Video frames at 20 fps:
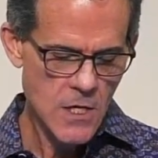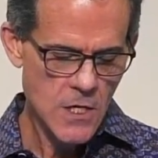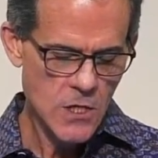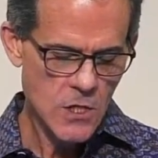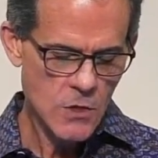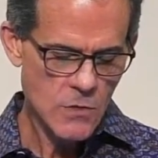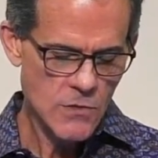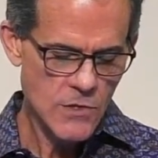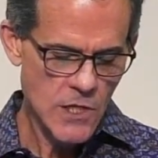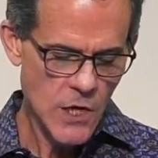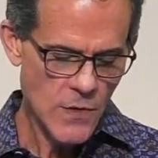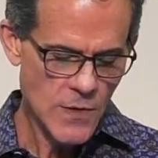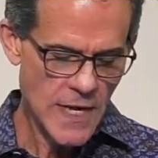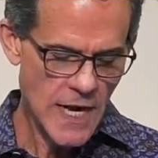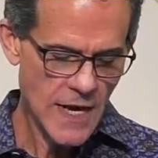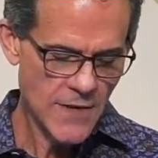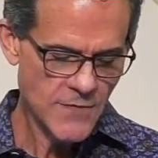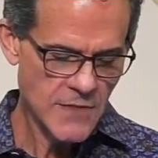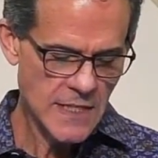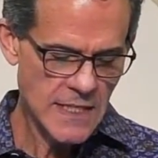You don't
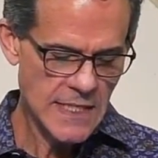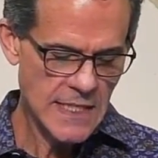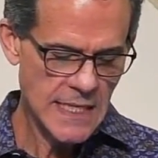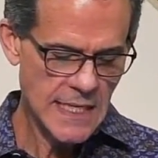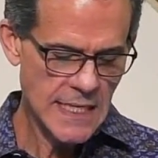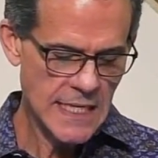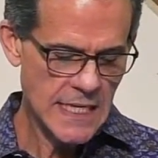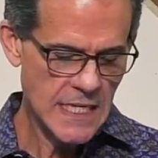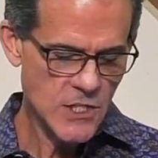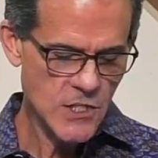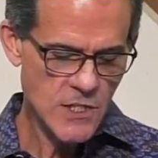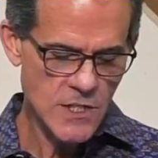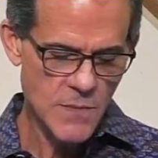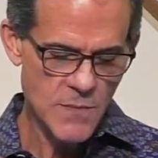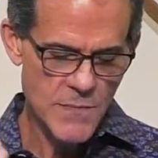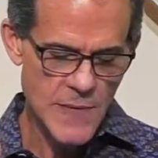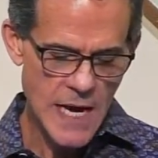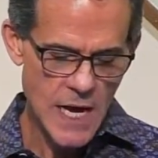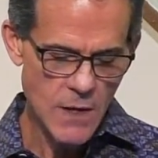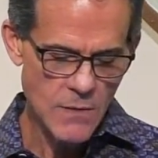have to get into the
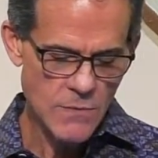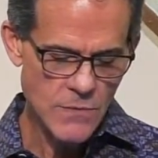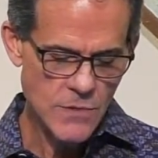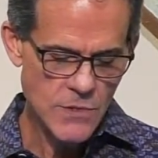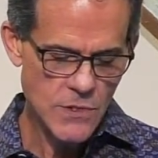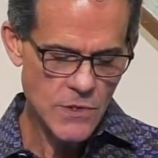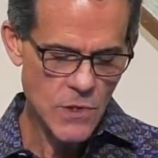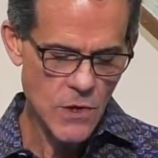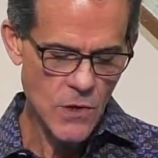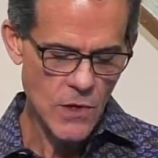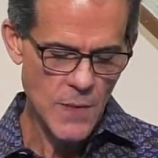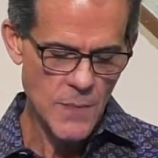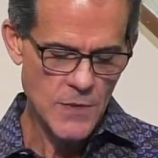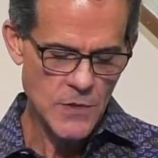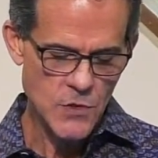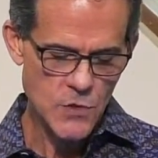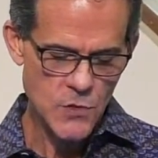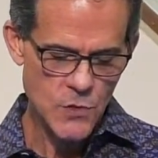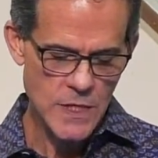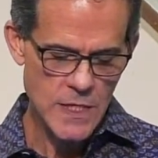mountains or up a
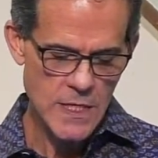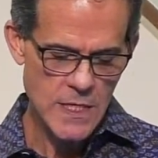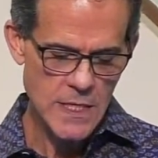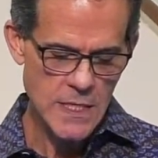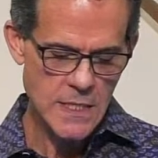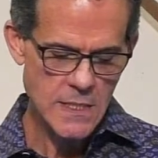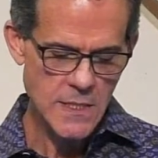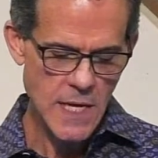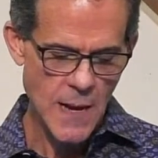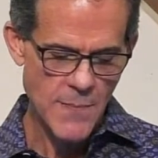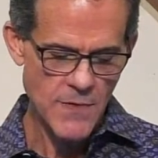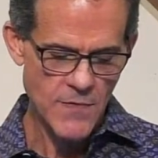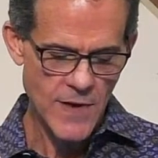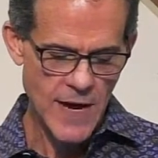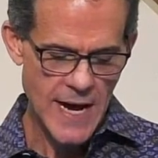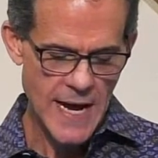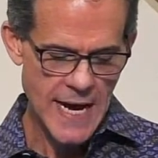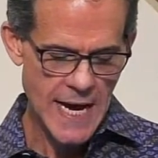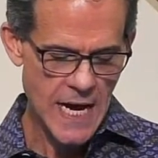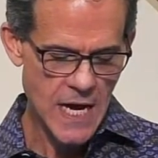tree, top of
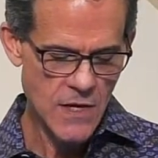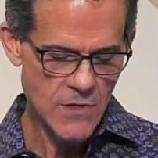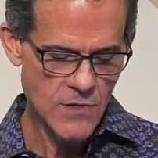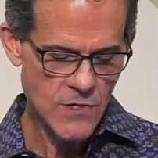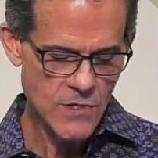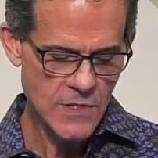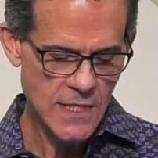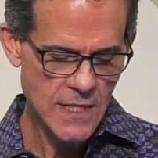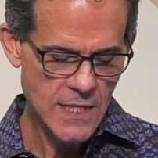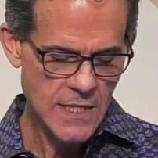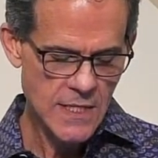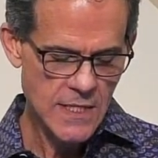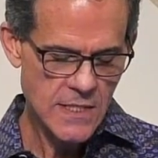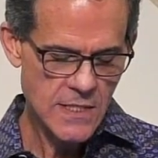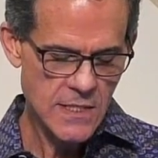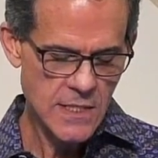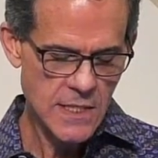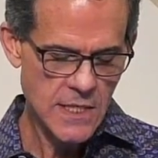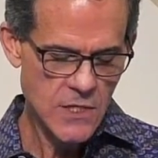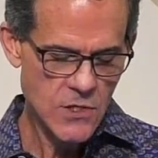a house,
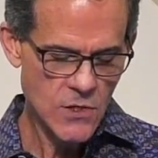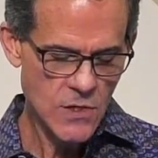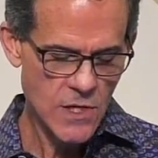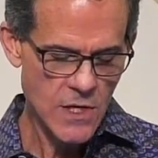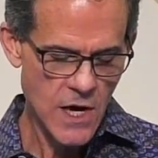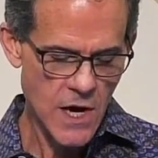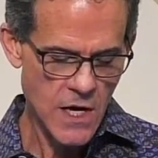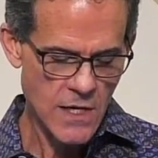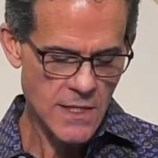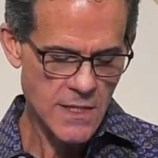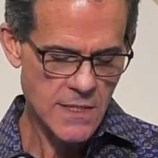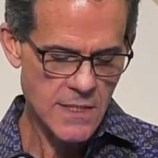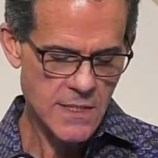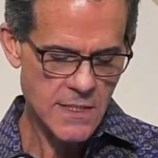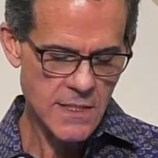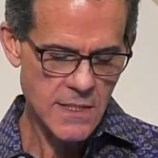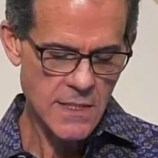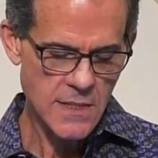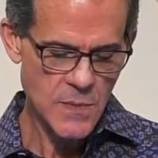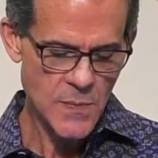sit in your garden,
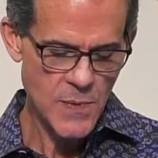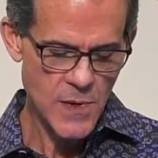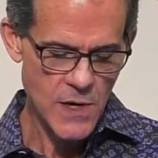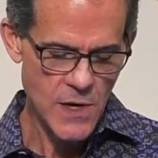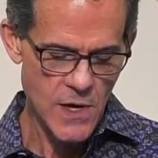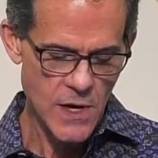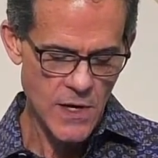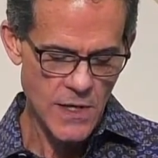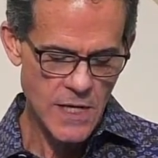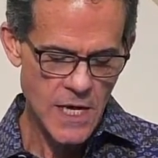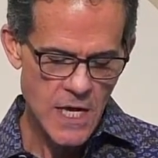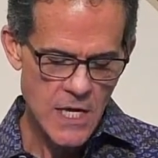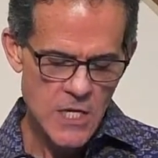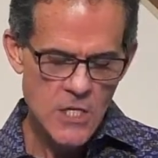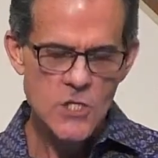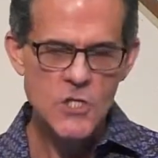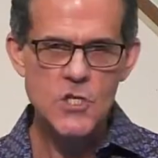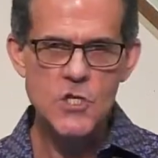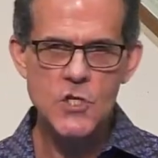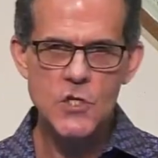sit in the park.
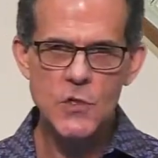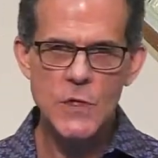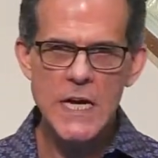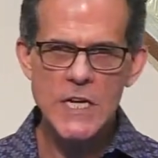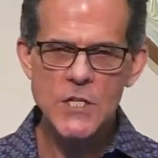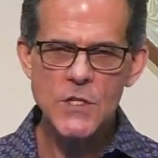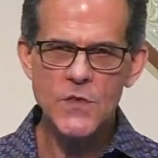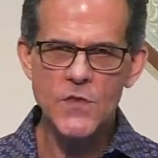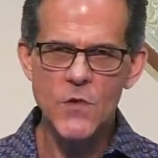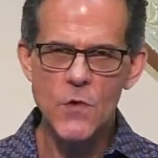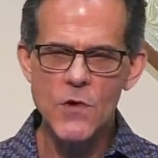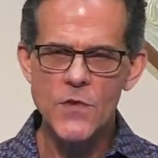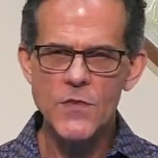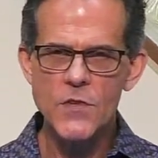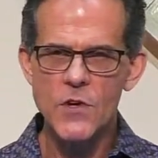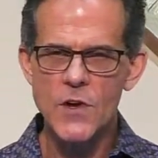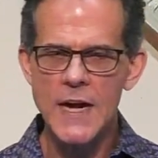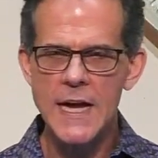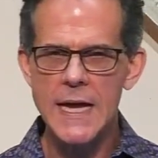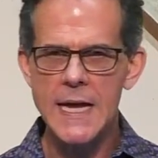Stretch
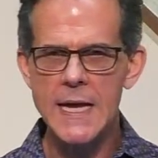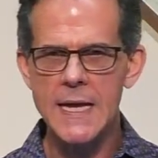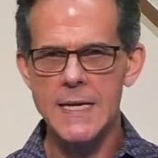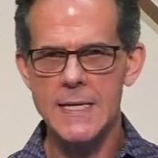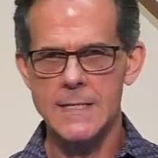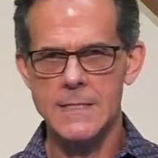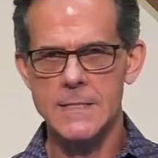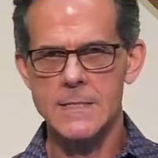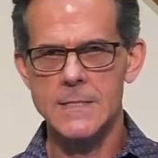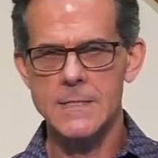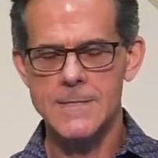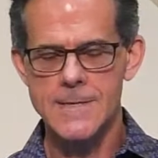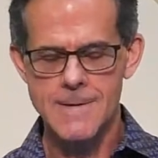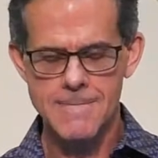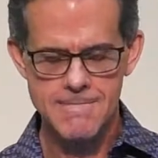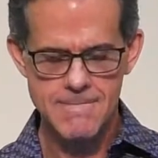forth your hands